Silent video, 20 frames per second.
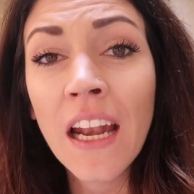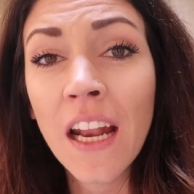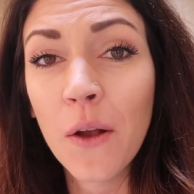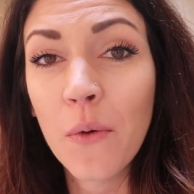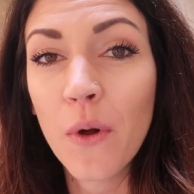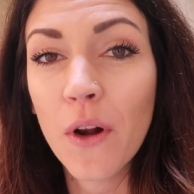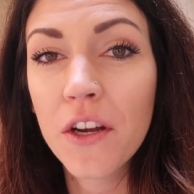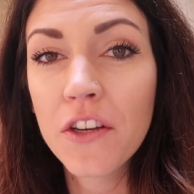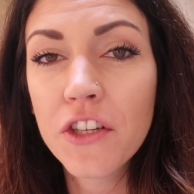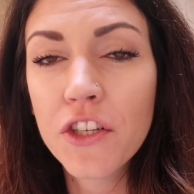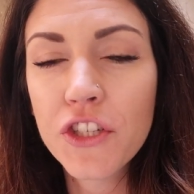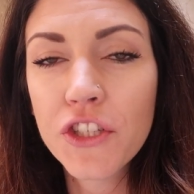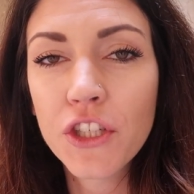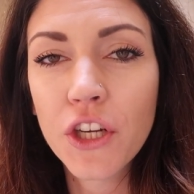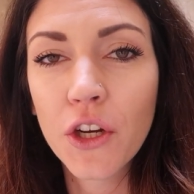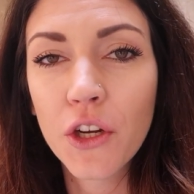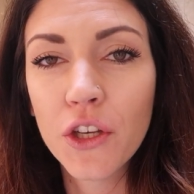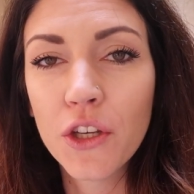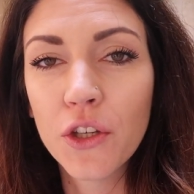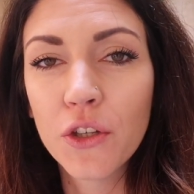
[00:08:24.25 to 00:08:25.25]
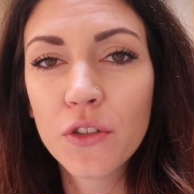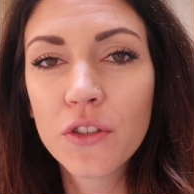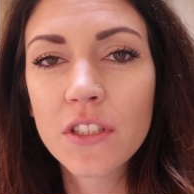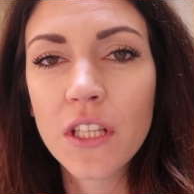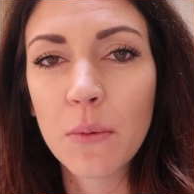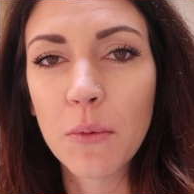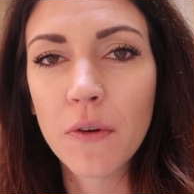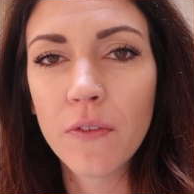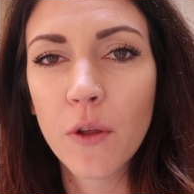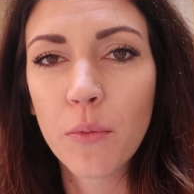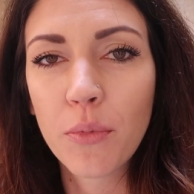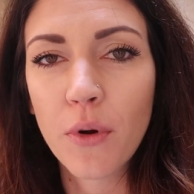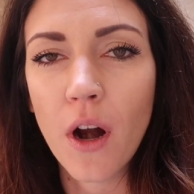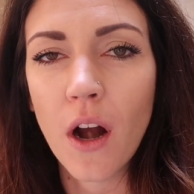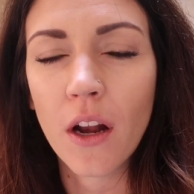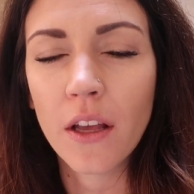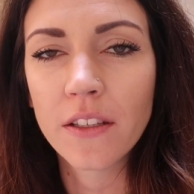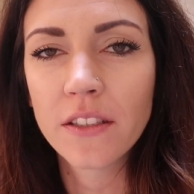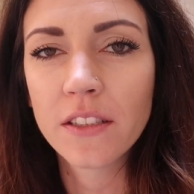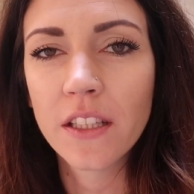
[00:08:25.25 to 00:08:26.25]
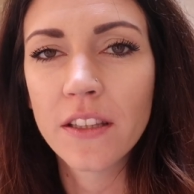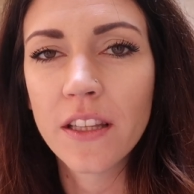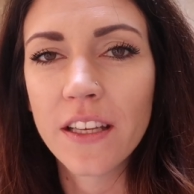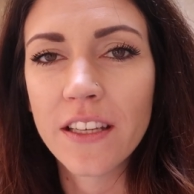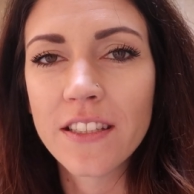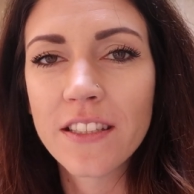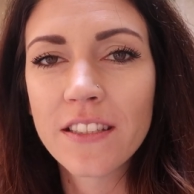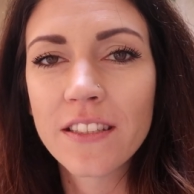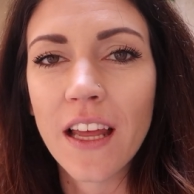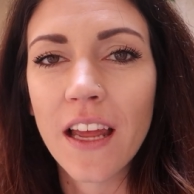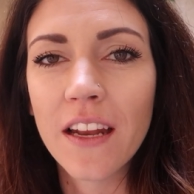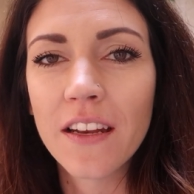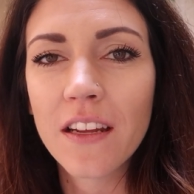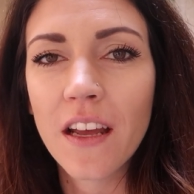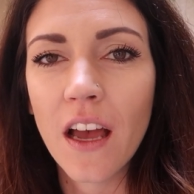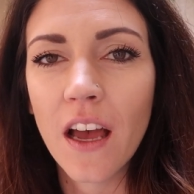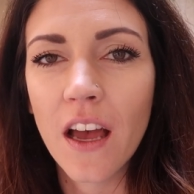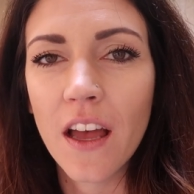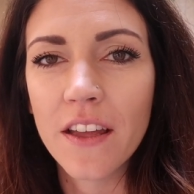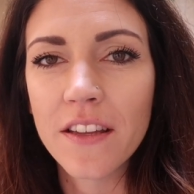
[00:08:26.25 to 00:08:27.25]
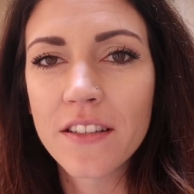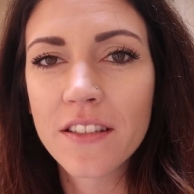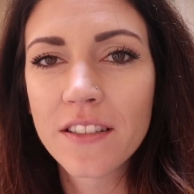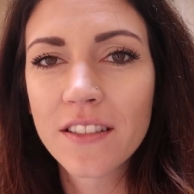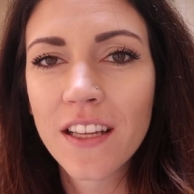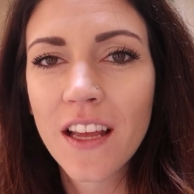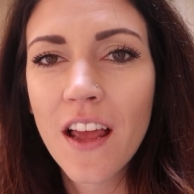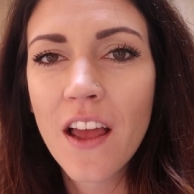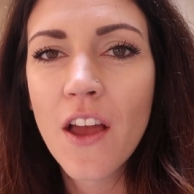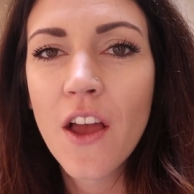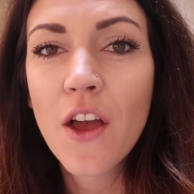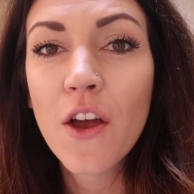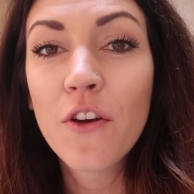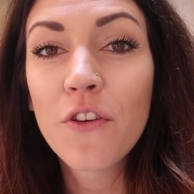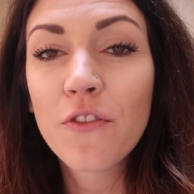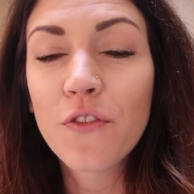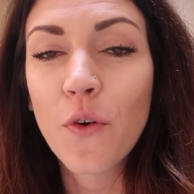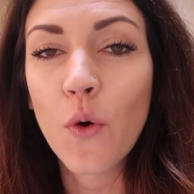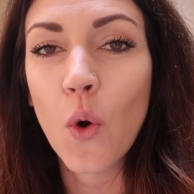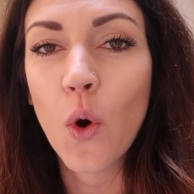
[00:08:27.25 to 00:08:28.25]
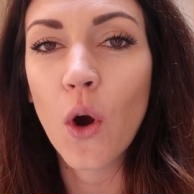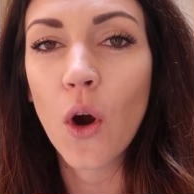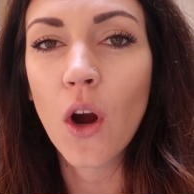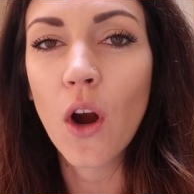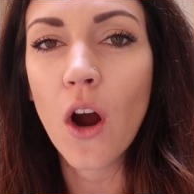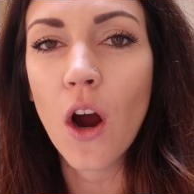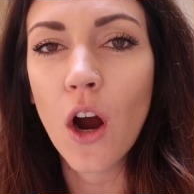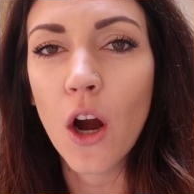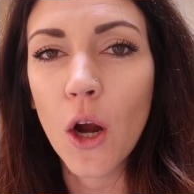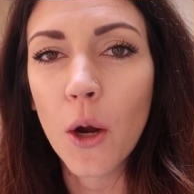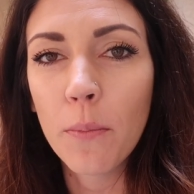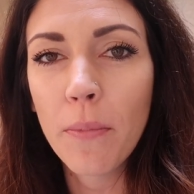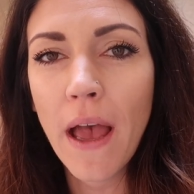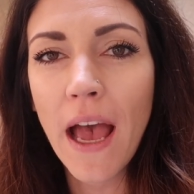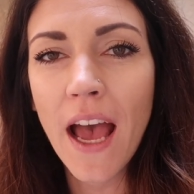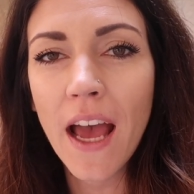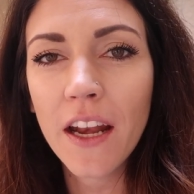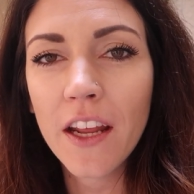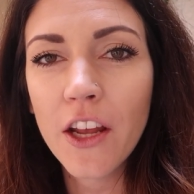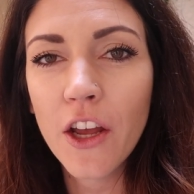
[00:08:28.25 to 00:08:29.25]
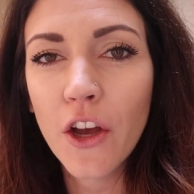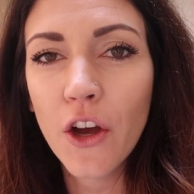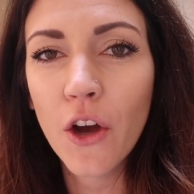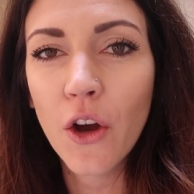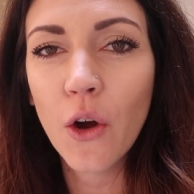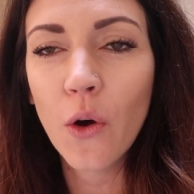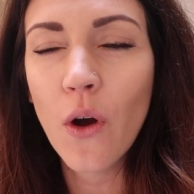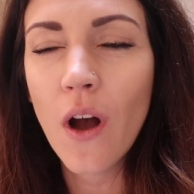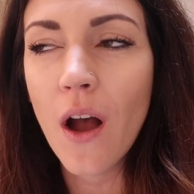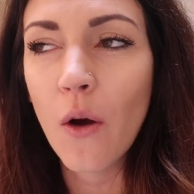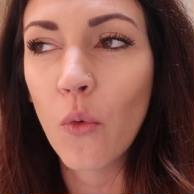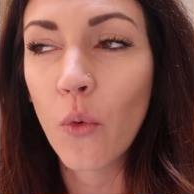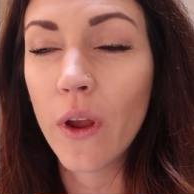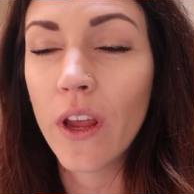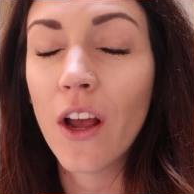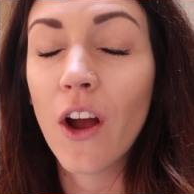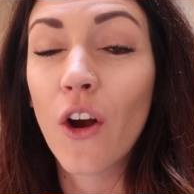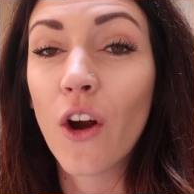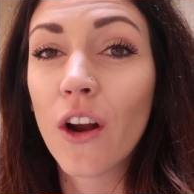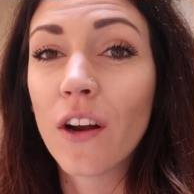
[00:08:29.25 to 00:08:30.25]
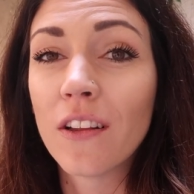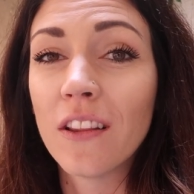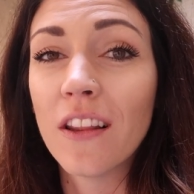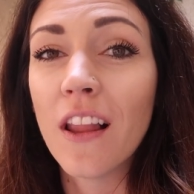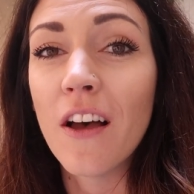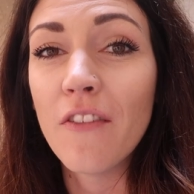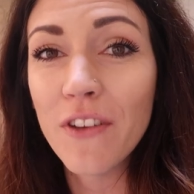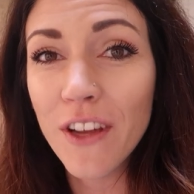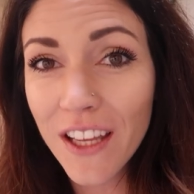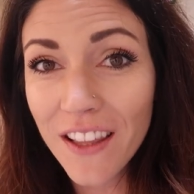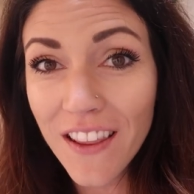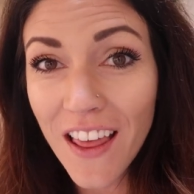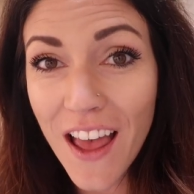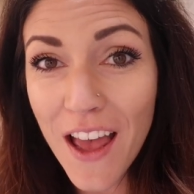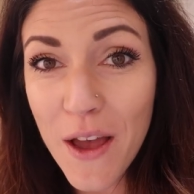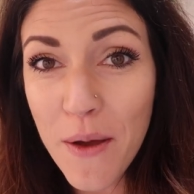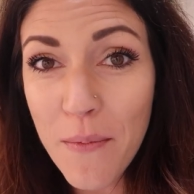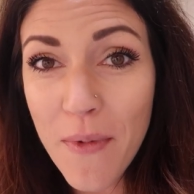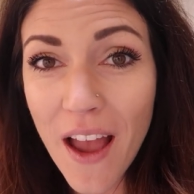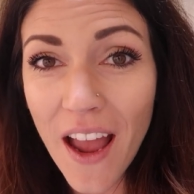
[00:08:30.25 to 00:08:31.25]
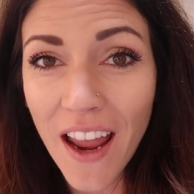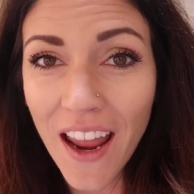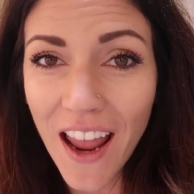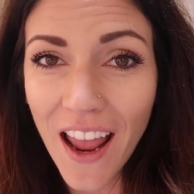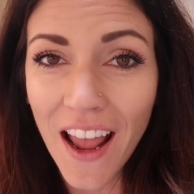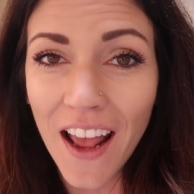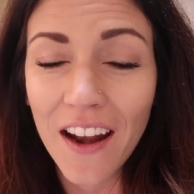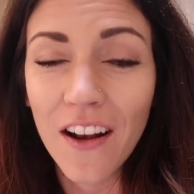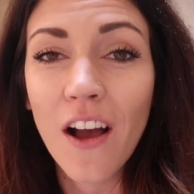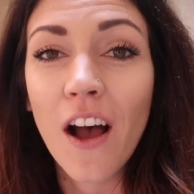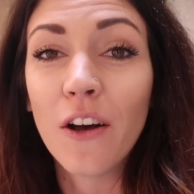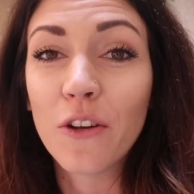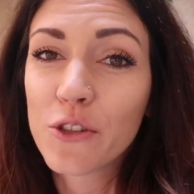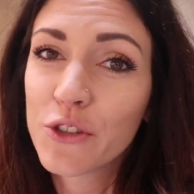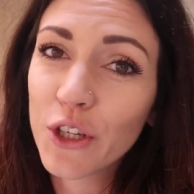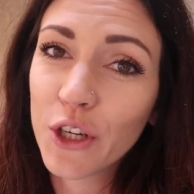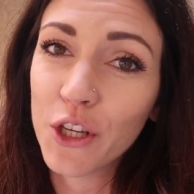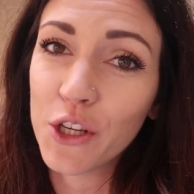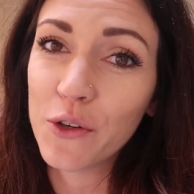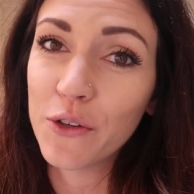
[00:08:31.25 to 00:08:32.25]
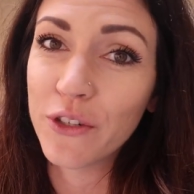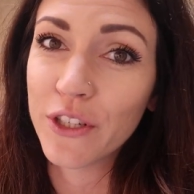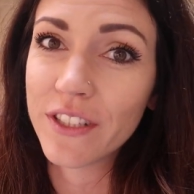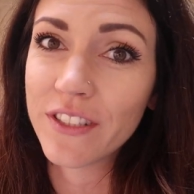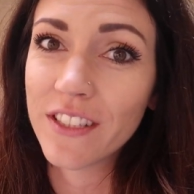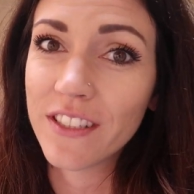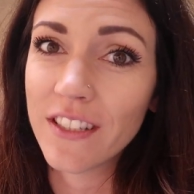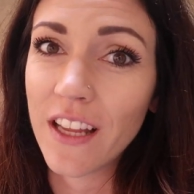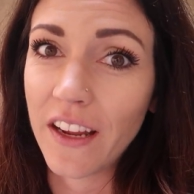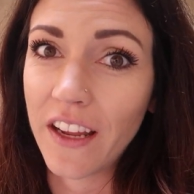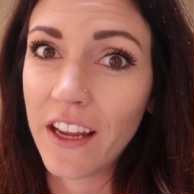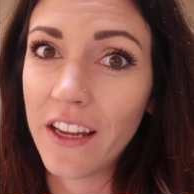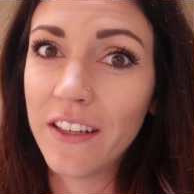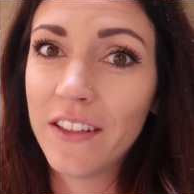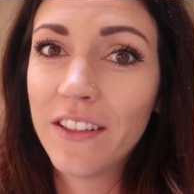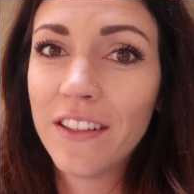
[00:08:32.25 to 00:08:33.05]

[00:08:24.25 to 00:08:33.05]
and I wanted to show you some of the products that they sent us for our patio. We are loving them, and I'll show you in just a second.